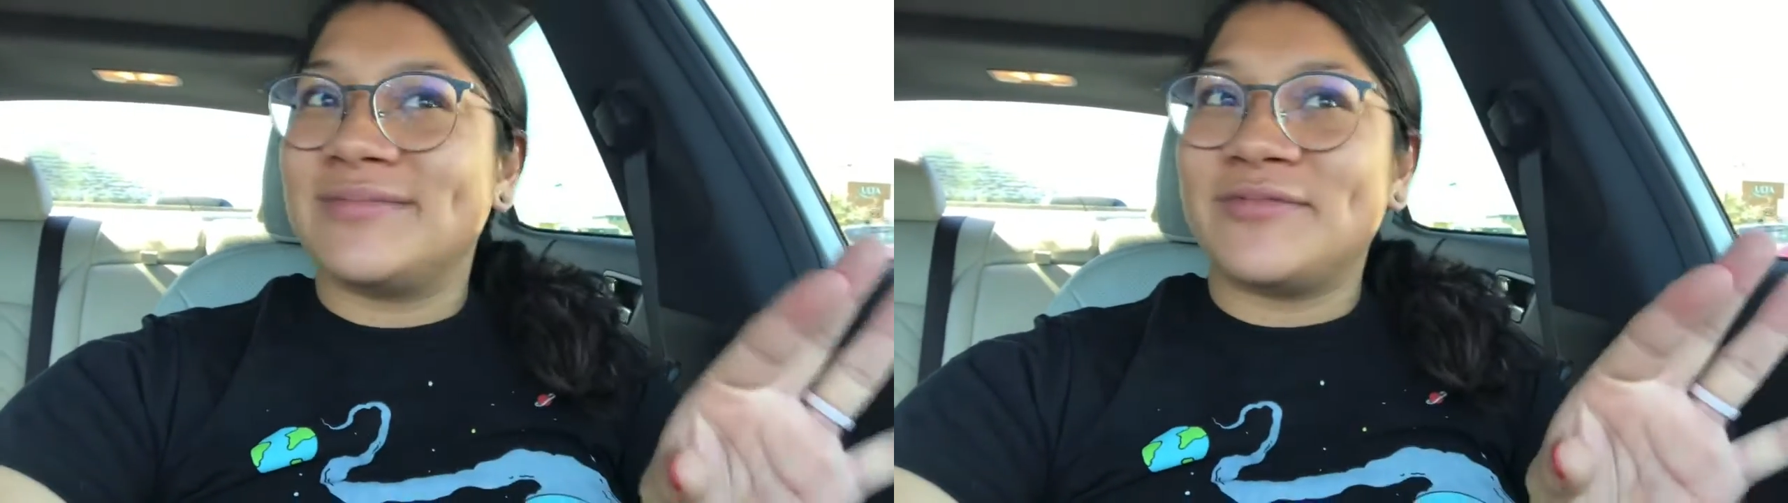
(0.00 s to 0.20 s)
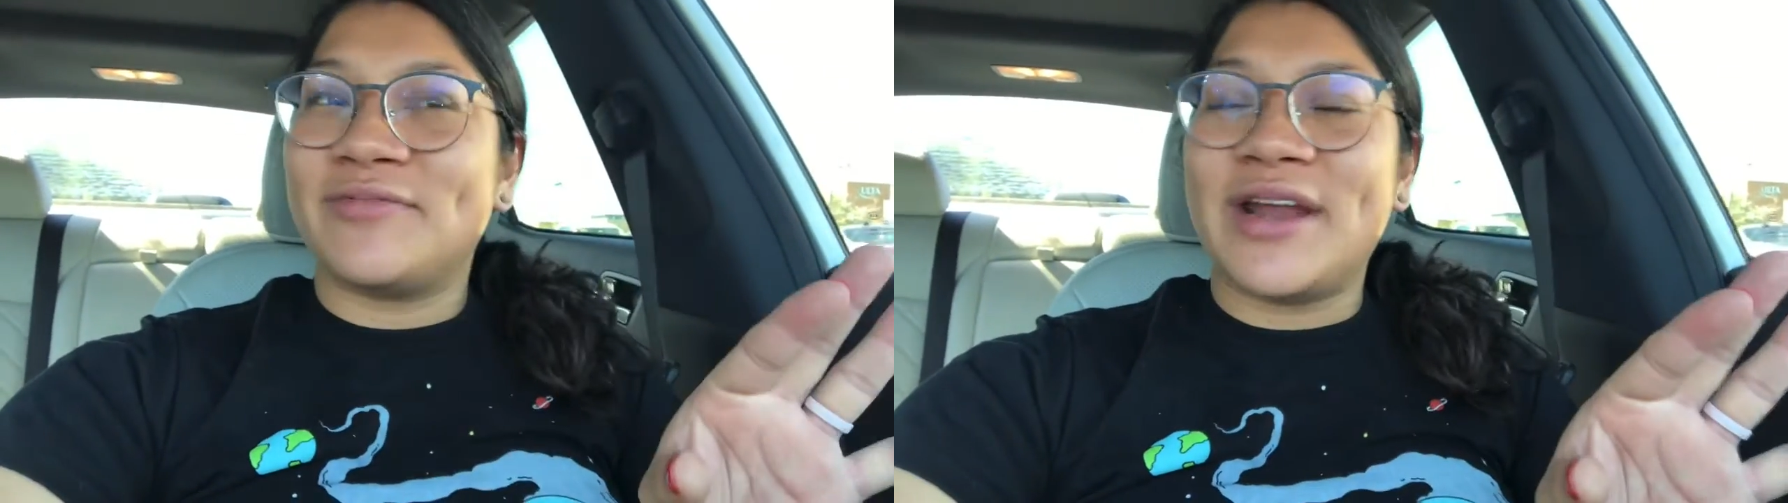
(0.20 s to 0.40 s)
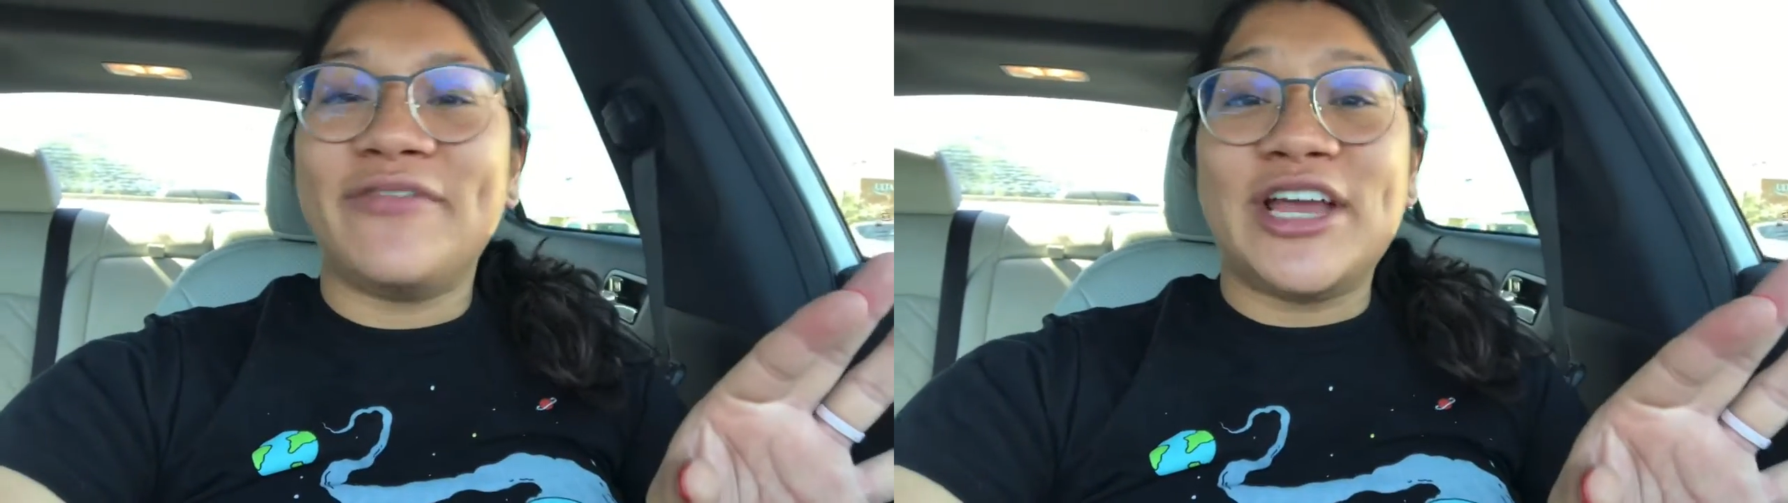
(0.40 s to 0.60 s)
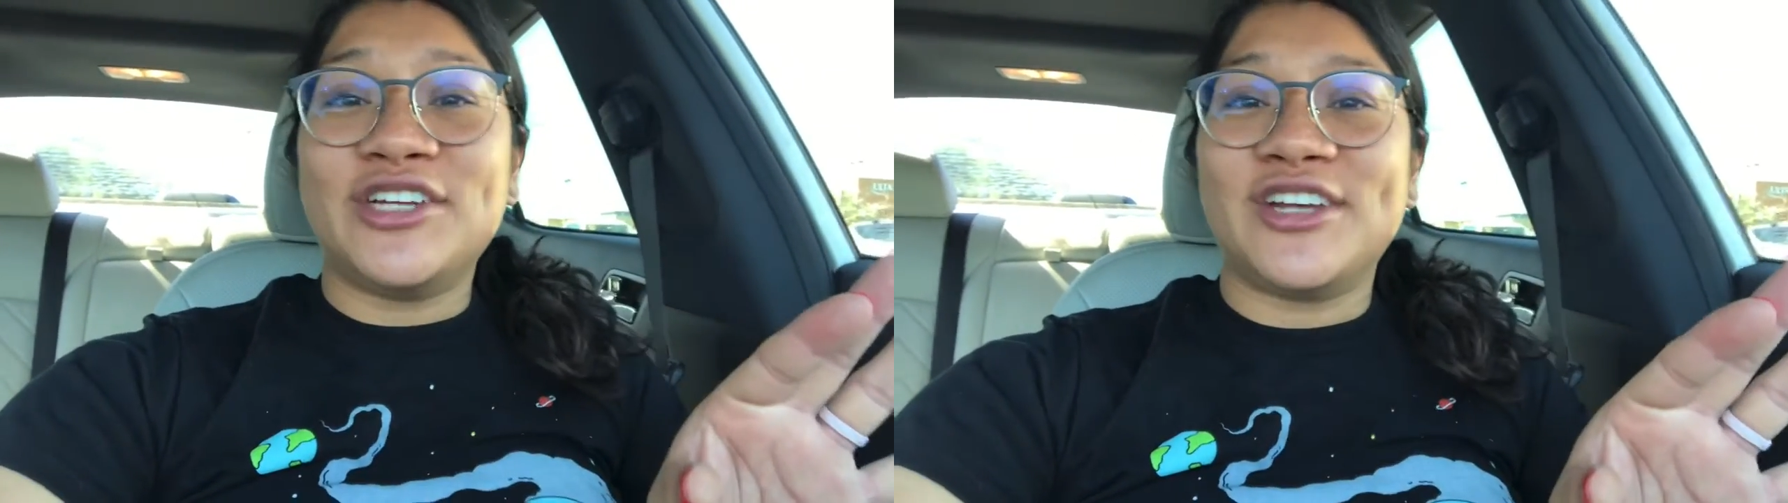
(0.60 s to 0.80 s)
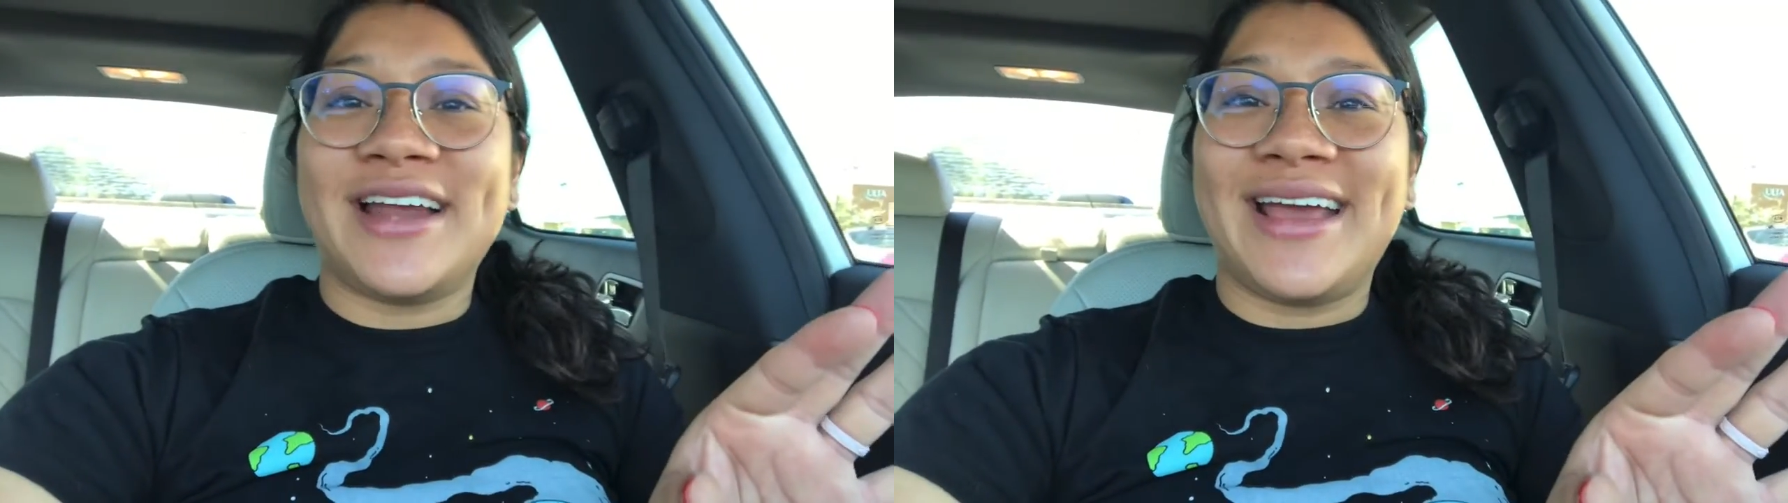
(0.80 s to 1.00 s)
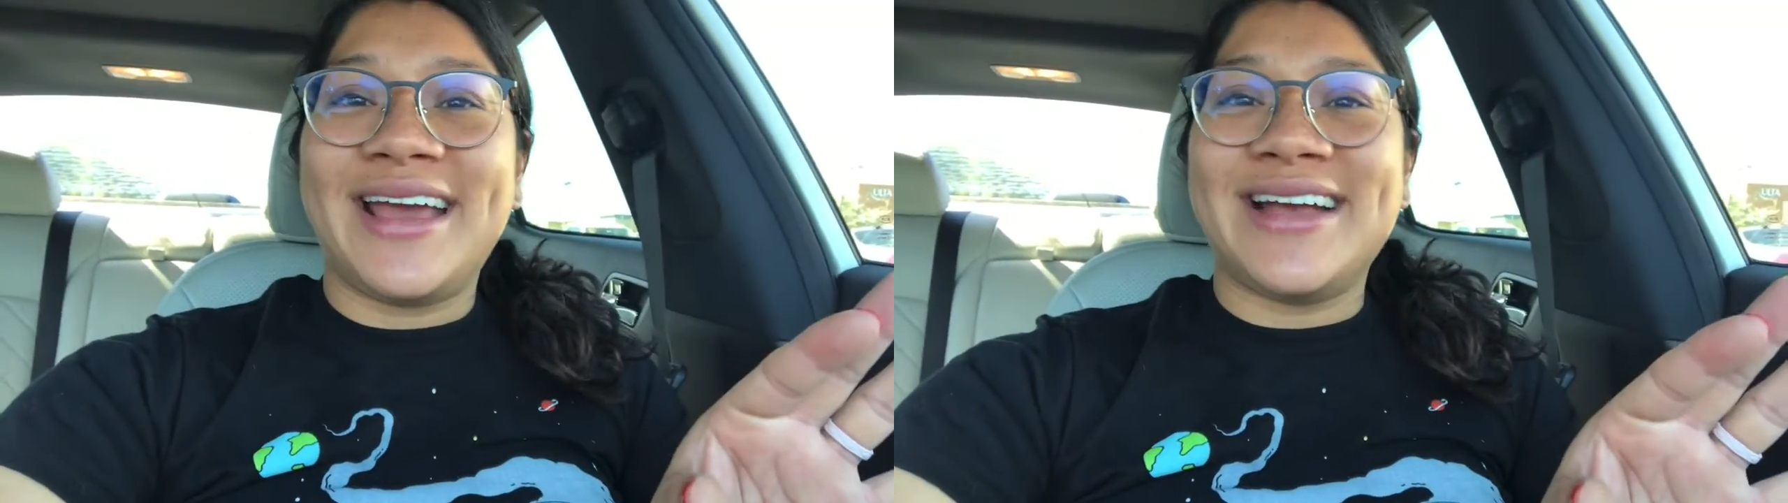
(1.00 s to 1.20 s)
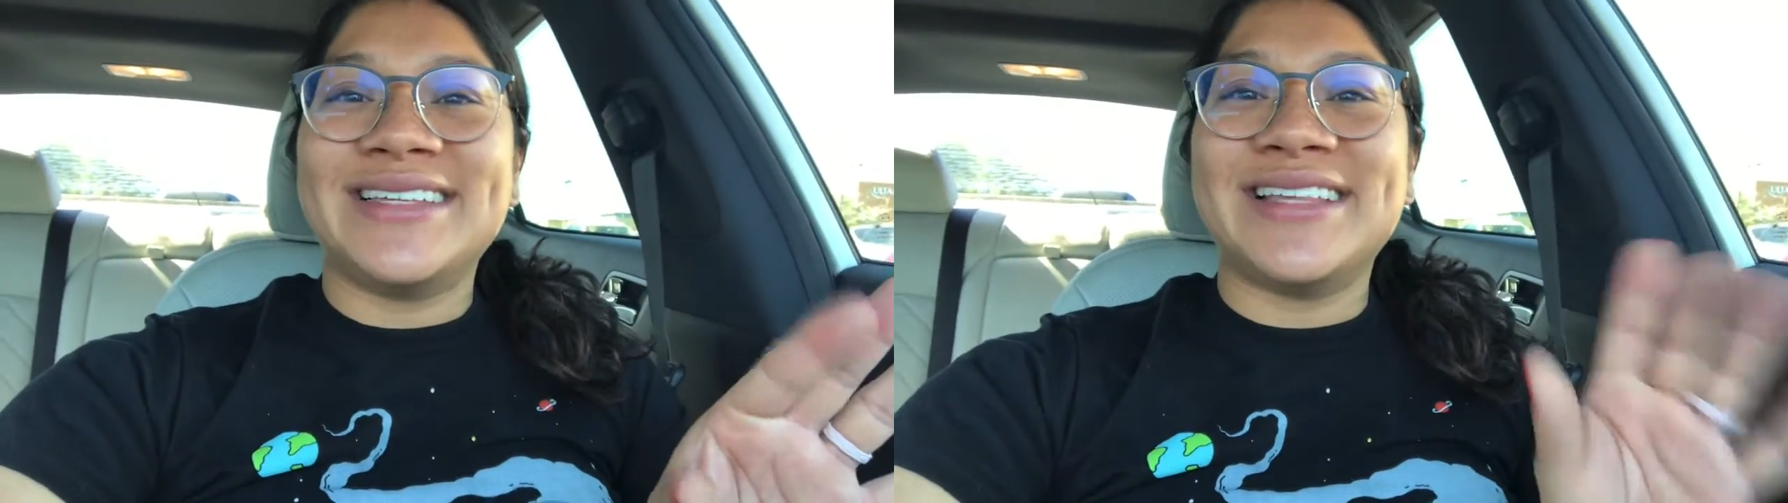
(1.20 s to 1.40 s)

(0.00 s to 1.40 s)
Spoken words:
renovation, I guess,